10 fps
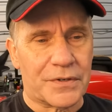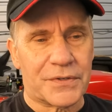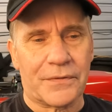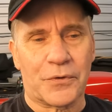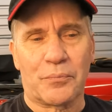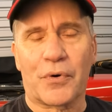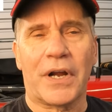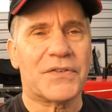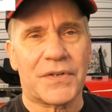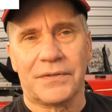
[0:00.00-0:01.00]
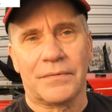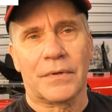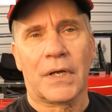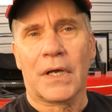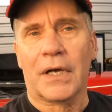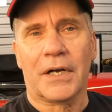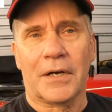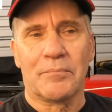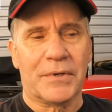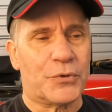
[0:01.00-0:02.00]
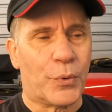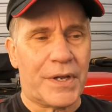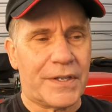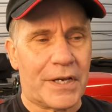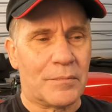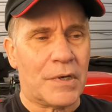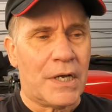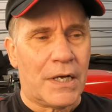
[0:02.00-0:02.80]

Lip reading: There's different pricing between them.